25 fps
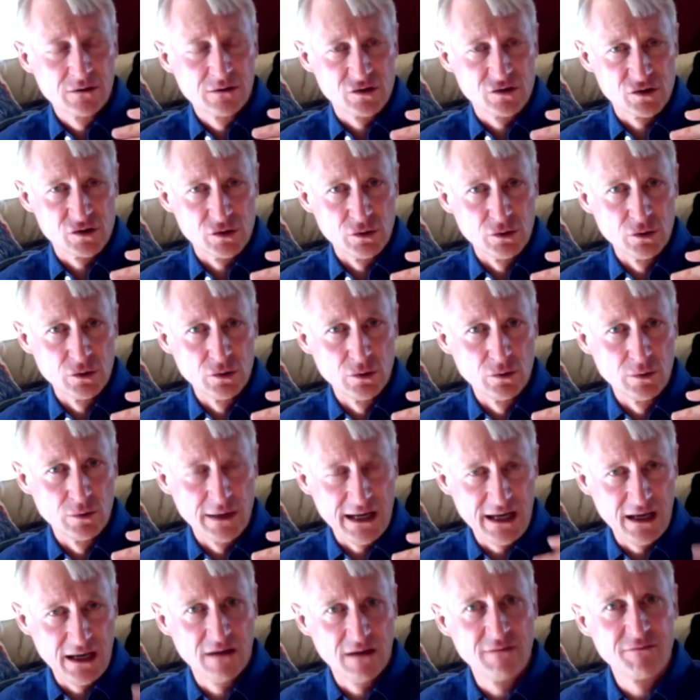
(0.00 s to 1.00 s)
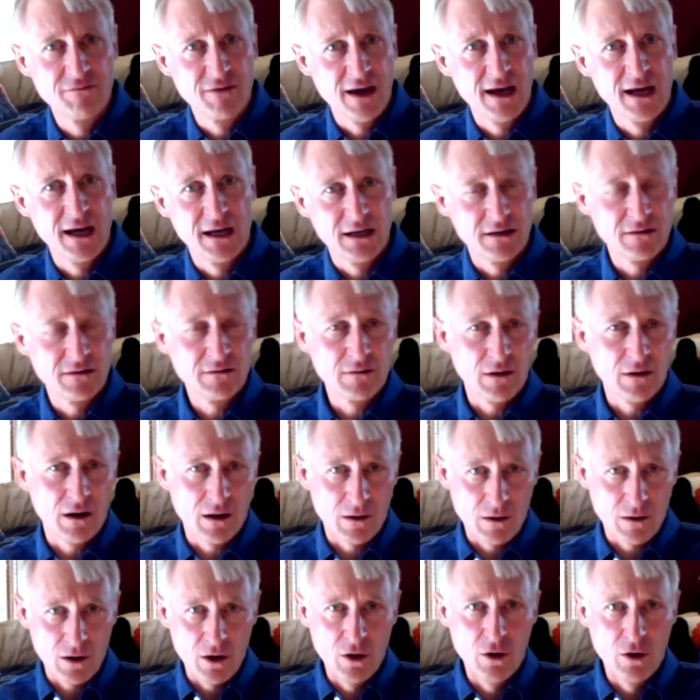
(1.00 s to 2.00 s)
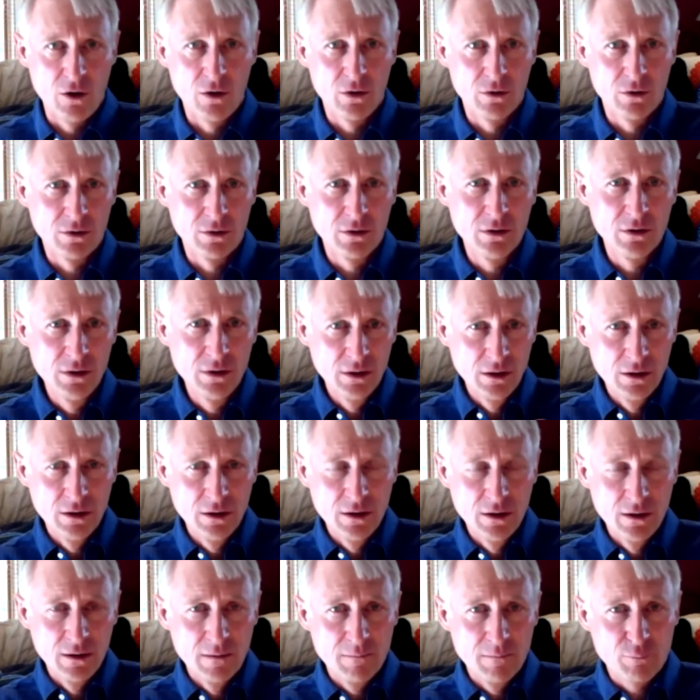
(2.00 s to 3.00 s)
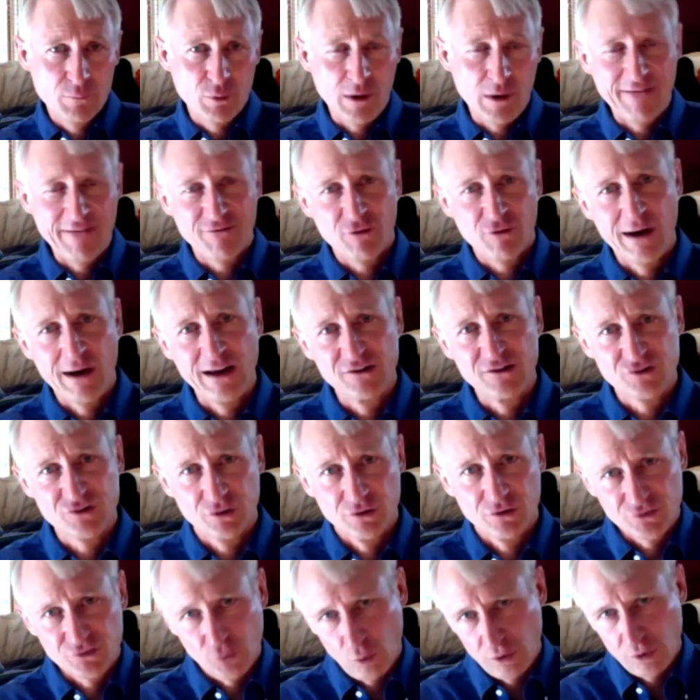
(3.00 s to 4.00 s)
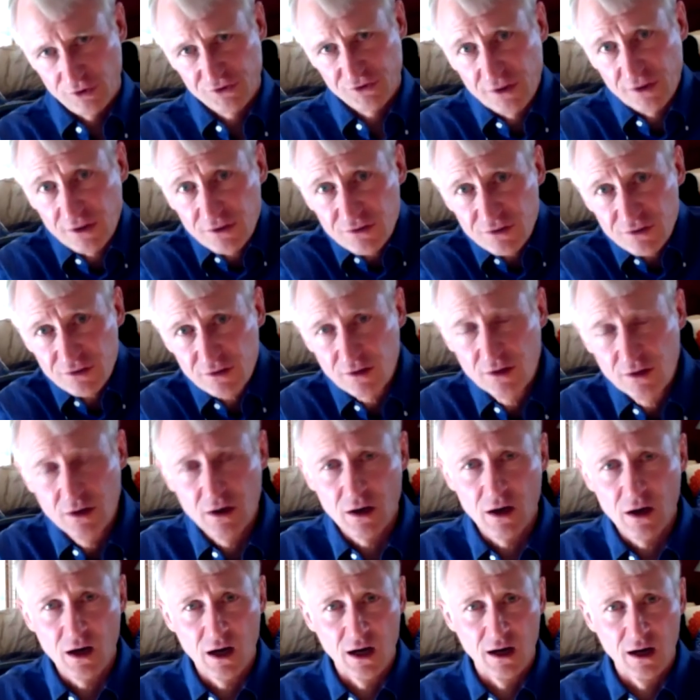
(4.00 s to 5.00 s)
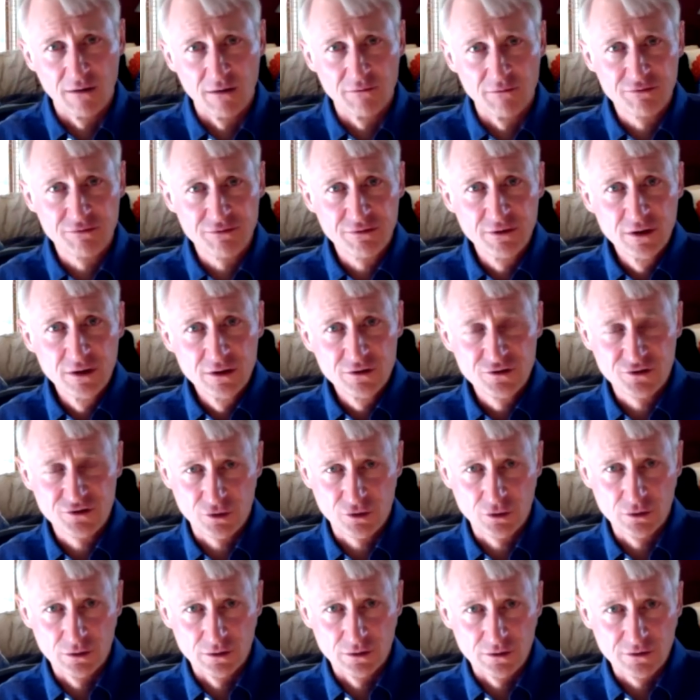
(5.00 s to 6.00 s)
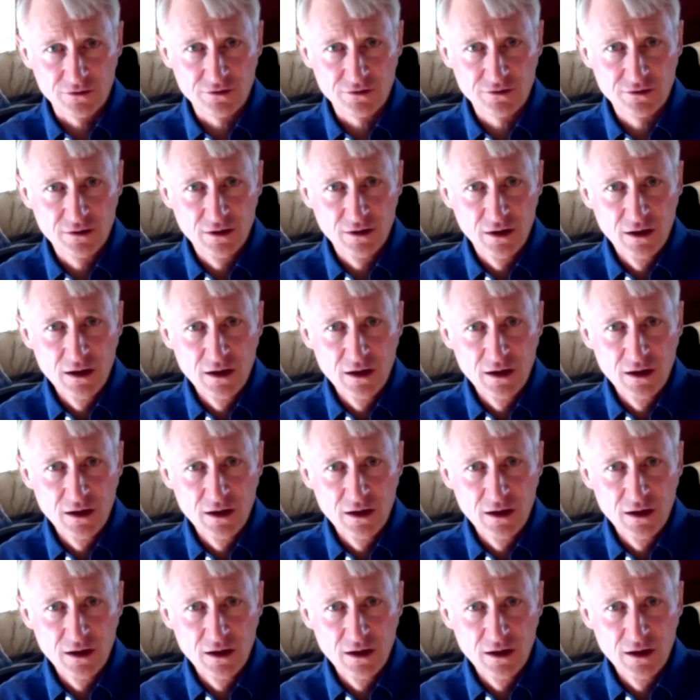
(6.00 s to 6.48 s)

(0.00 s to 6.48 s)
to innovate our own preferential sources of students.